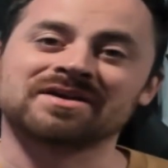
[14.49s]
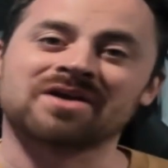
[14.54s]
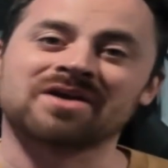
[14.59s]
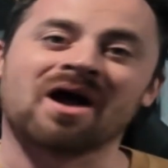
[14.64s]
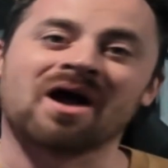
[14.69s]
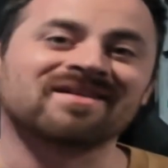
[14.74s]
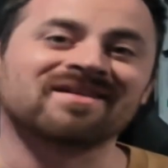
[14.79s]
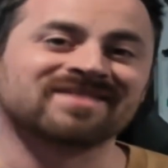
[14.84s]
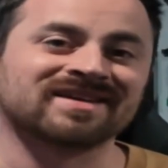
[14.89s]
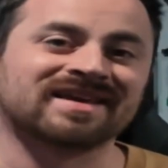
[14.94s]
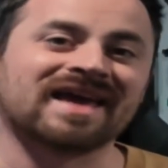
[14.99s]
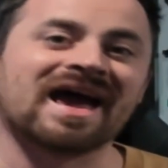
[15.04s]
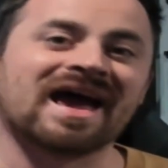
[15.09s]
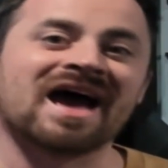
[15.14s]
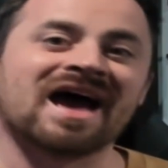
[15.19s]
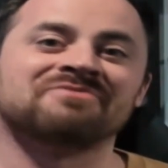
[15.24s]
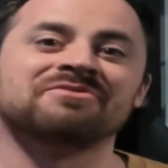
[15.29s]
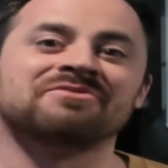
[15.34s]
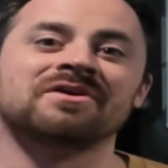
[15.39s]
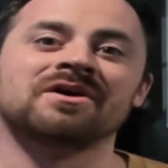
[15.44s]

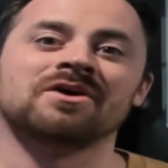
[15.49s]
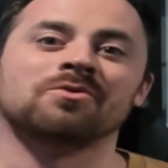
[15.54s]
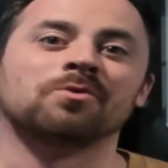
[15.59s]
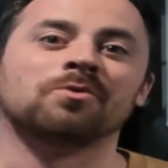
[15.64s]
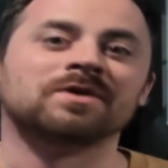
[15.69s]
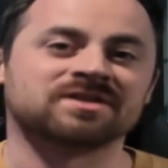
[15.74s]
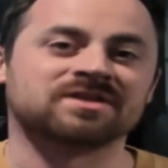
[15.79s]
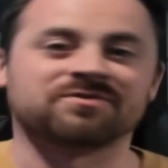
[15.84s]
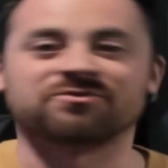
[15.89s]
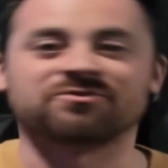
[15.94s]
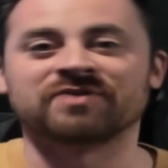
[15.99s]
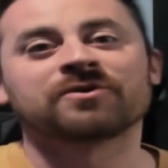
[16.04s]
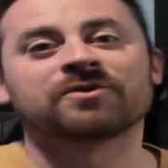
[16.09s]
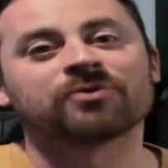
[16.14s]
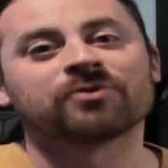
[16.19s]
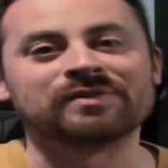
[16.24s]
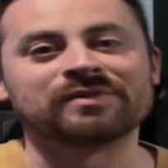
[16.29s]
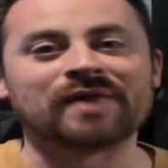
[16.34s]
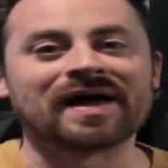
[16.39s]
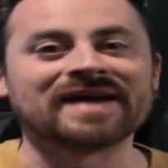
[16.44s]
Concacaf was a
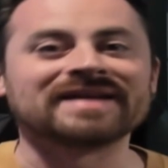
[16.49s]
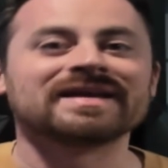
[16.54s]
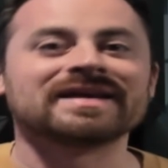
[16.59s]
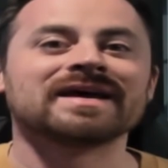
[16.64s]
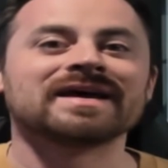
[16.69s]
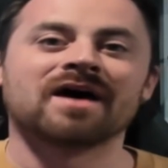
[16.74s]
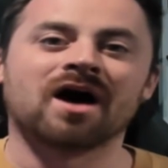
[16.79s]
flickering light